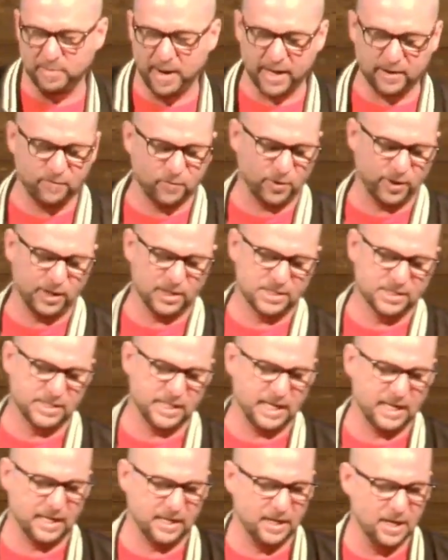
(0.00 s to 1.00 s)
for your
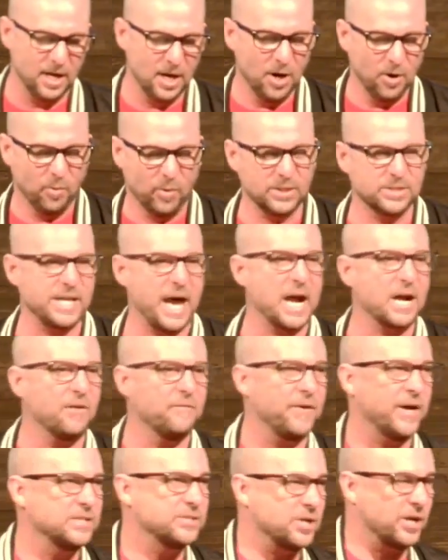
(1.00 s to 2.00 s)
sin? What
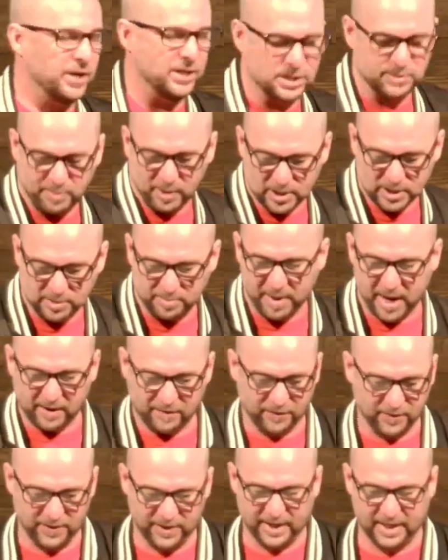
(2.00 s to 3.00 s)
sacrifice are you supposed to make
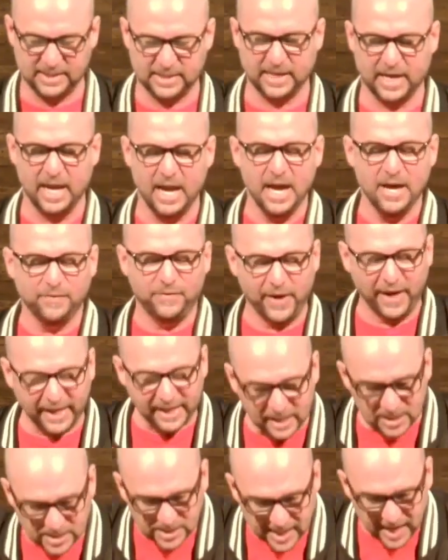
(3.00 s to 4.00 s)
for this? They
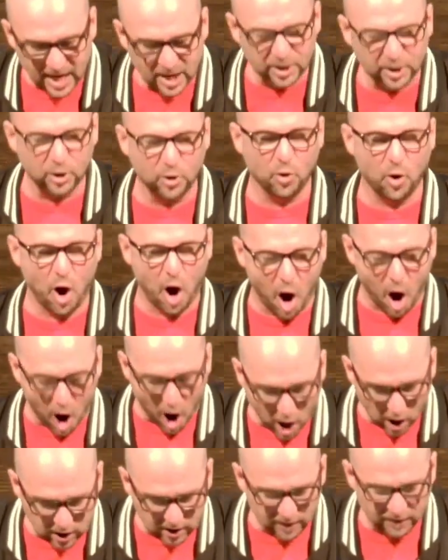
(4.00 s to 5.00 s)
could tell you
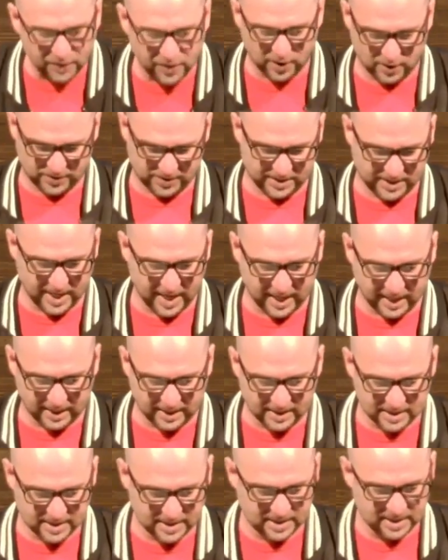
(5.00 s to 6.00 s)
all of those
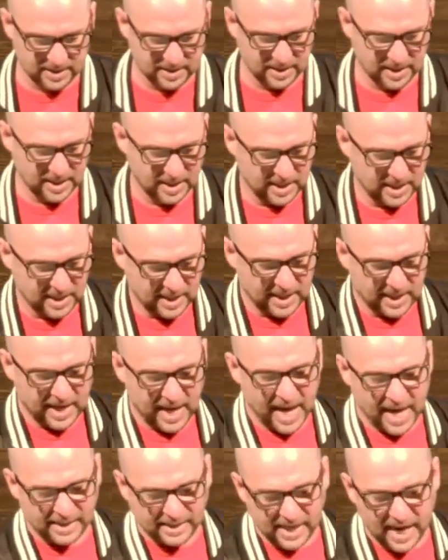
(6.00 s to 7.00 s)
things.
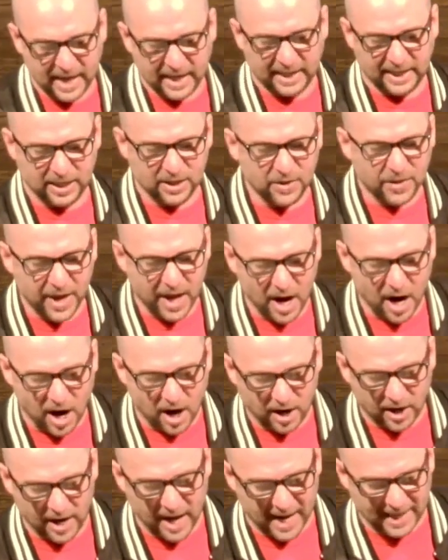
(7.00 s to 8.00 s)
And yet here they
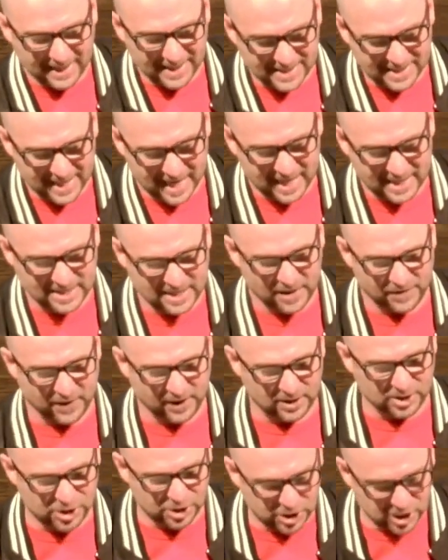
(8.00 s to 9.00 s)
are, and he says that they're
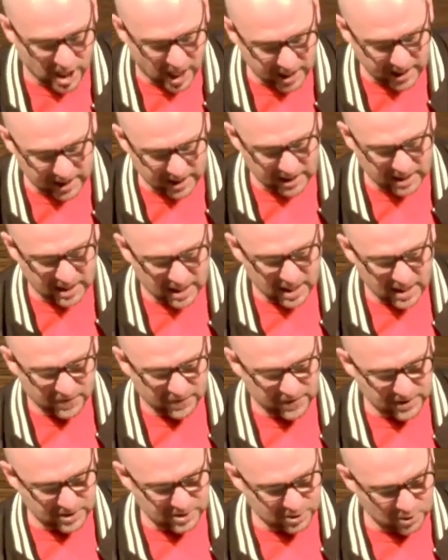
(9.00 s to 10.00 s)
shutting
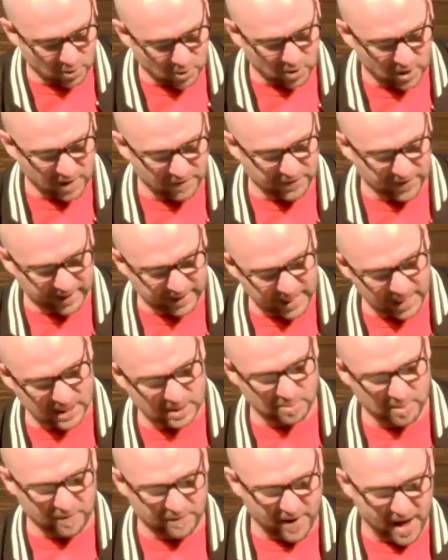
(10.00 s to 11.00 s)
the door of the
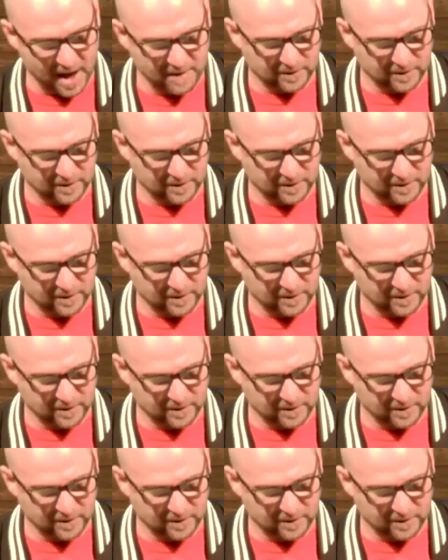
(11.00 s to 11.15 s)
kingdom of heaven